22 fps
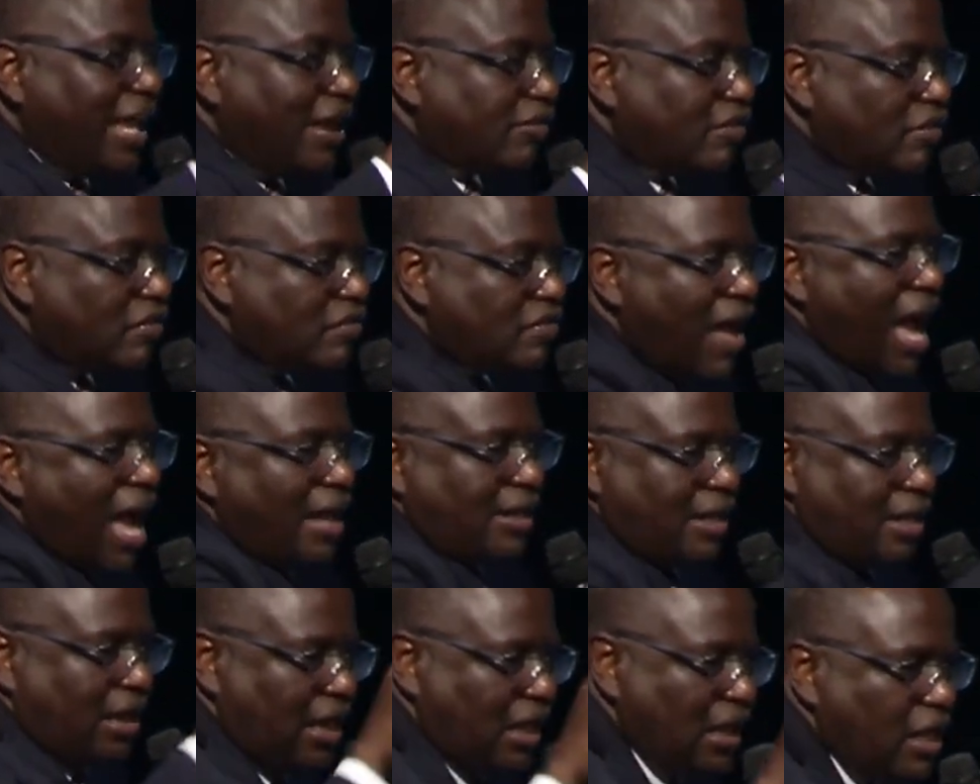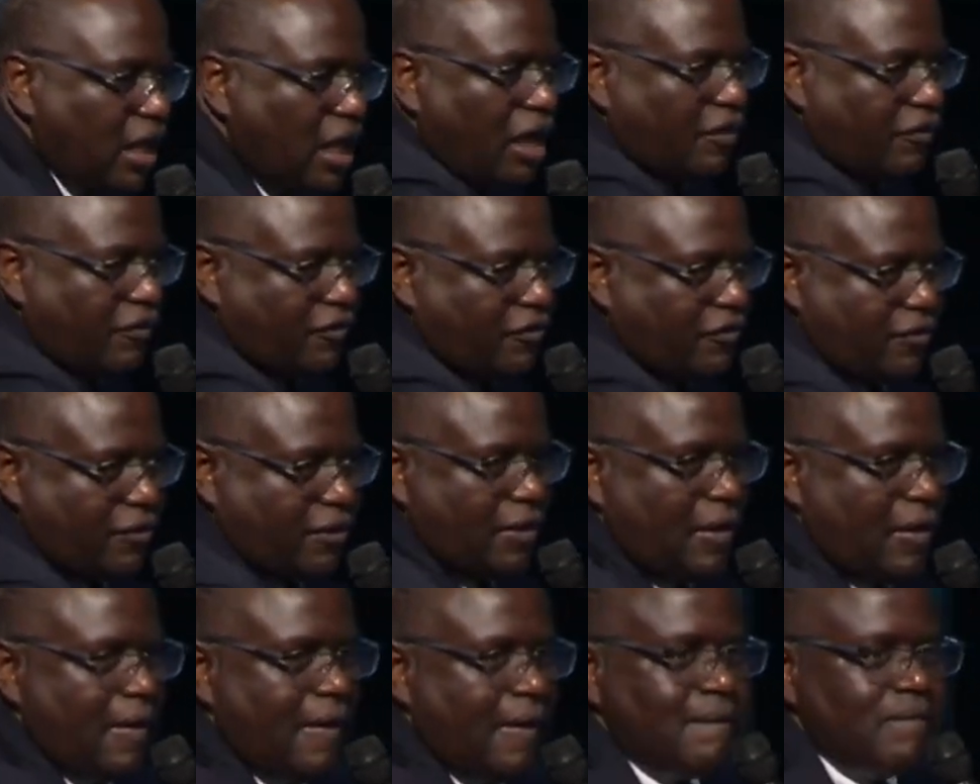is not enough.
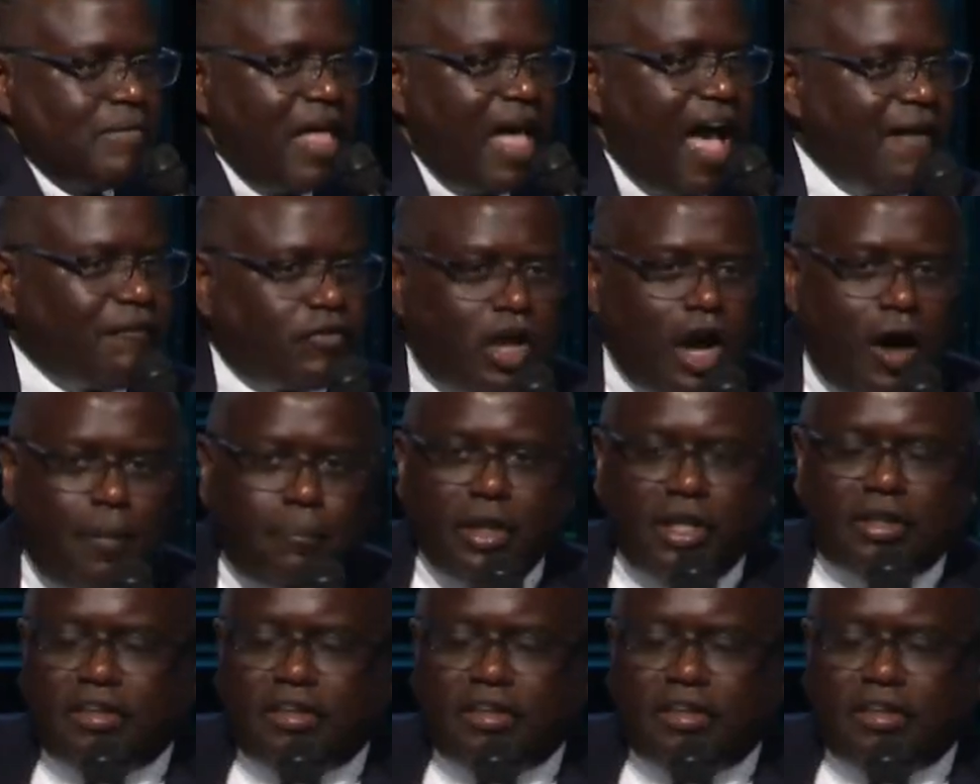I've come to